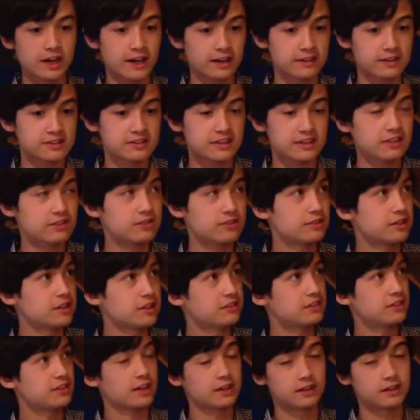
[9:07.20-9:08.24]

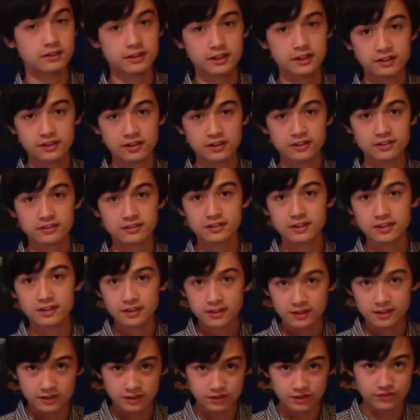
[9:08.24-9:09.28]
accessories, then click on
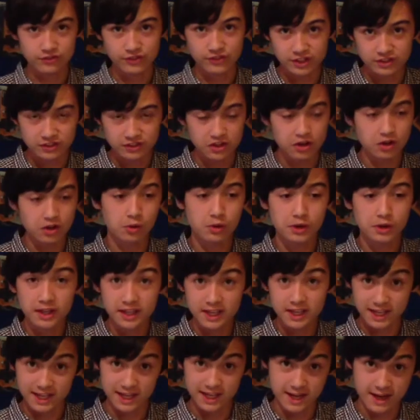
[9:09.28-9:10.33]
this video
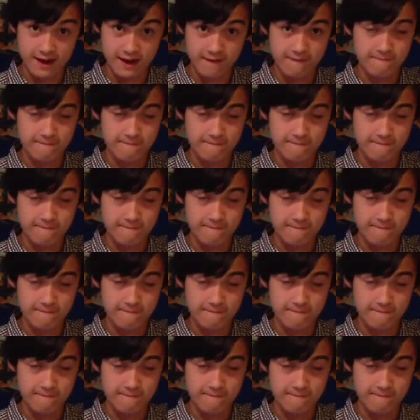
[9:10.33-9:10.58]
here.